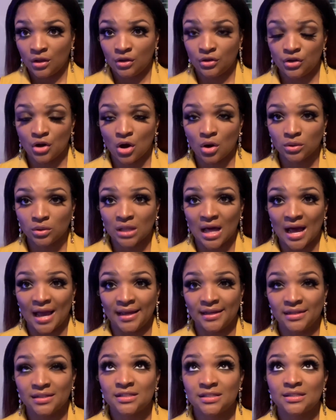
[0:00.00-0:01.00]
no
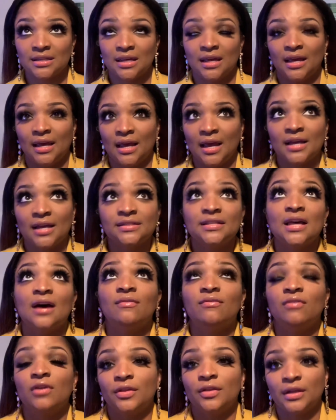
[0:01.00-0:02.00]
lights
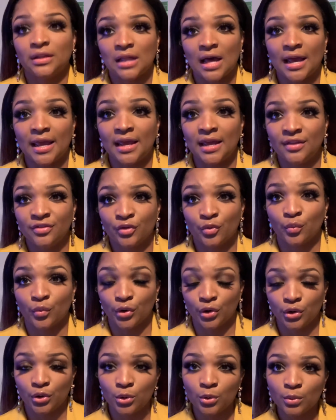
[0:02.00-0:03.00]
except for the light in the
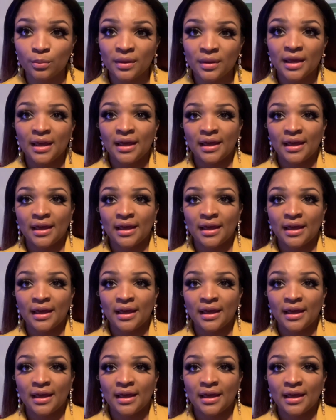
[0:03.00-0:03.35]
room,